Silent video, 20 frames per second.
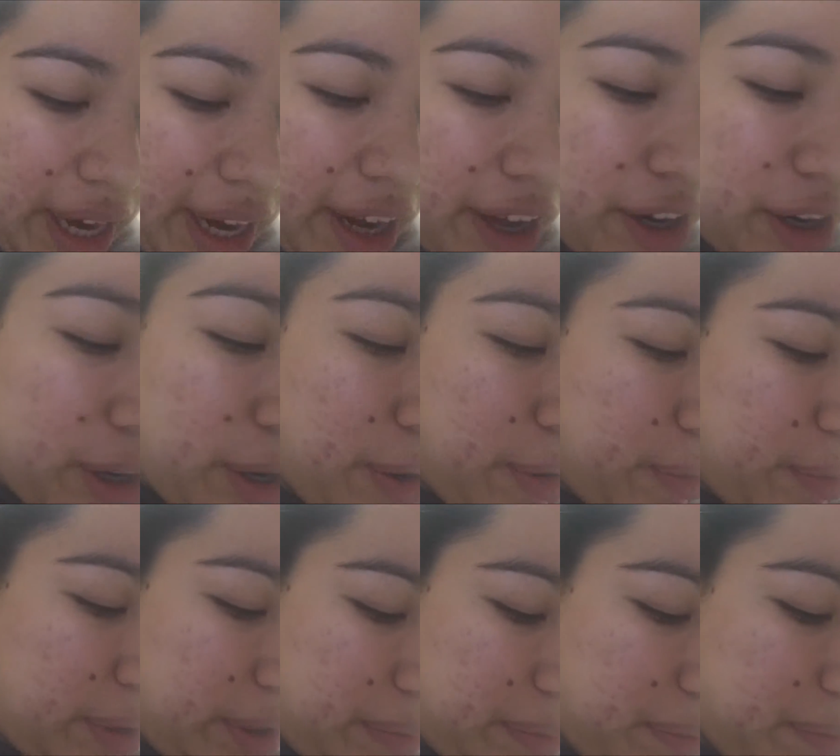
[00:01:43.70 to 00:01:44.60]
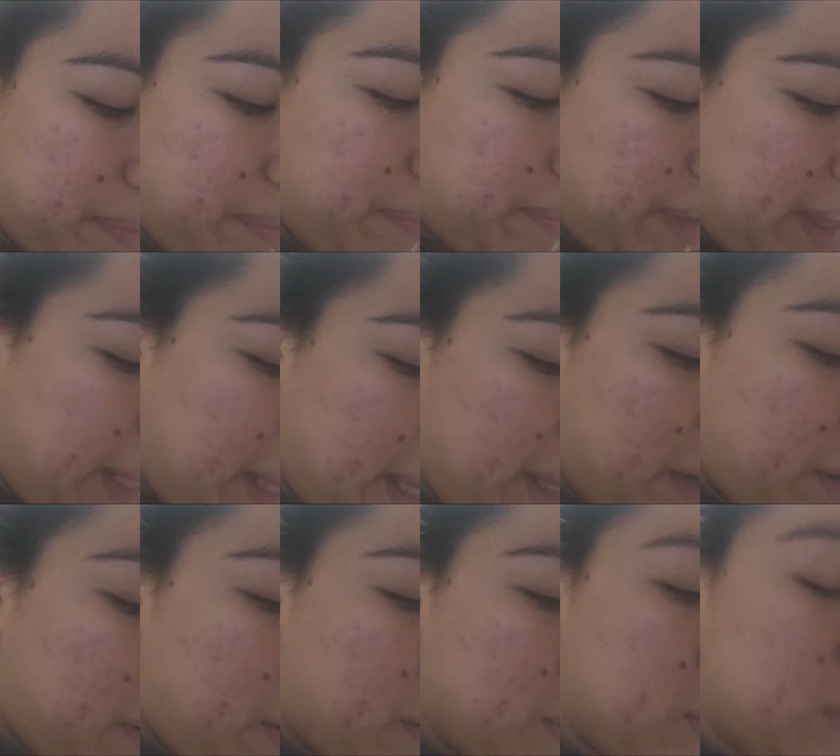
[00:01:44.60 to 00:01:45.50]
Then I got a Coke
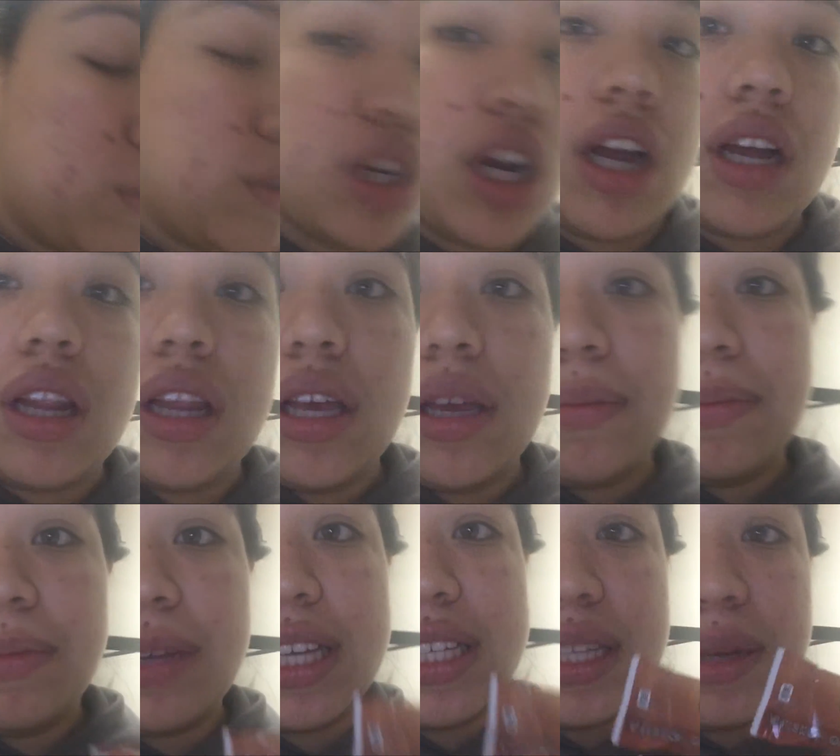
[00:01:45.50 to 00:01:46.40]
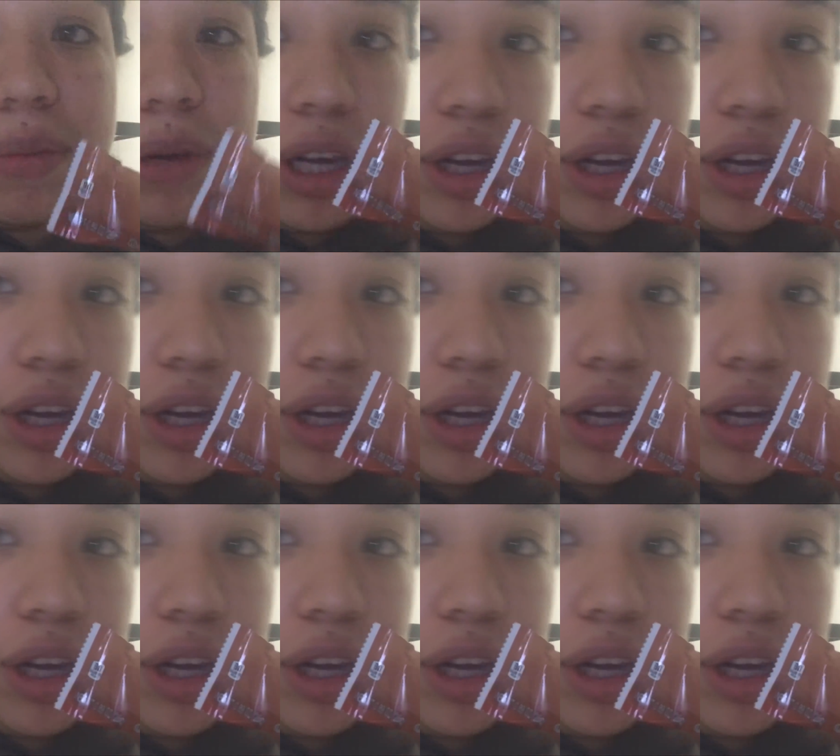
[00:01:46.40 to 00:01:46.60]
and also chocolate because I'm